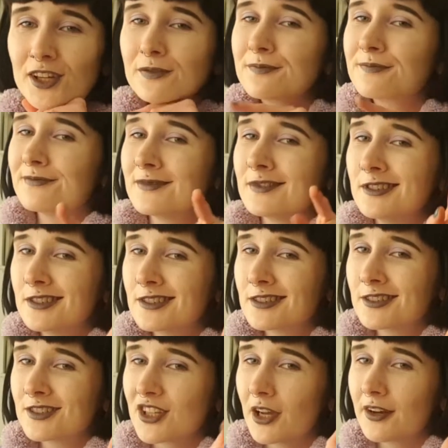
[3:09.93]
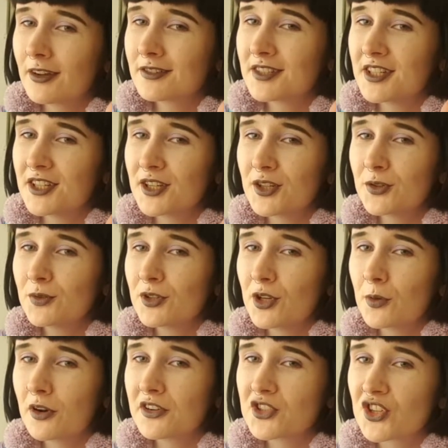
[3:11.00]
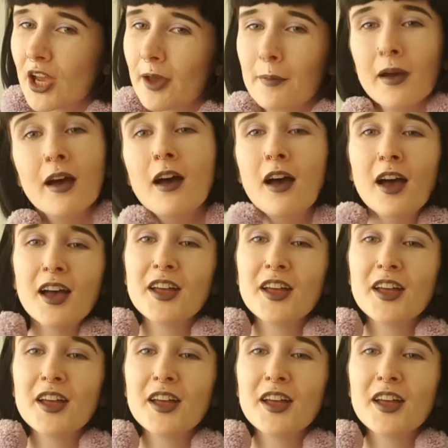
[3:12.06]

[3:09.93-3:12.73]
so shout out to you, you are a gem.